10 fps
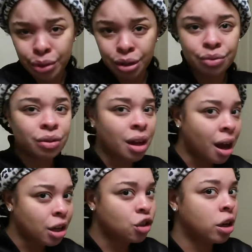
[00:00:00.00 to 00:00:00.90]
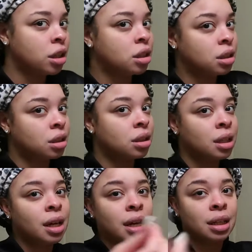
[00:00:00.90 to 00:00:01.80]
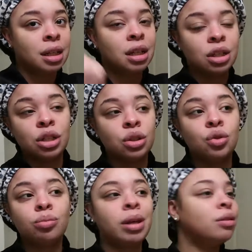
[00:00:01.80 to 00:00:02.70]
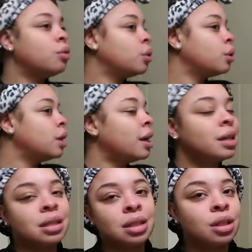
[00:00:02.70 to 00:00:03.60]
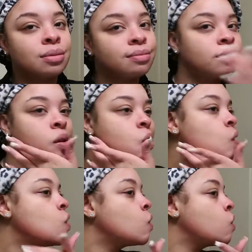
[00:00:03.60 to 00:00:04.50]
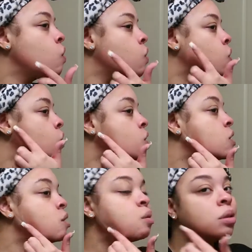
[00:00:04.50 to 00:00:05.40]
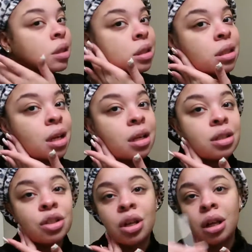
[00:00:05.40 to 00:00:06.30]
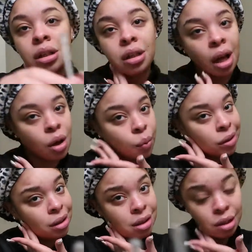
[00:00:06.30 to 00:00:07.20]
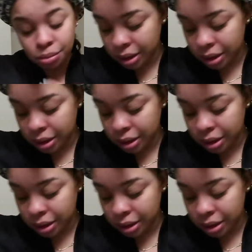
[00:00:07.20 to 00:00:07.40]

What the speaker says: now I tried to get it to zoom in for you guys, and no such luck with the zoom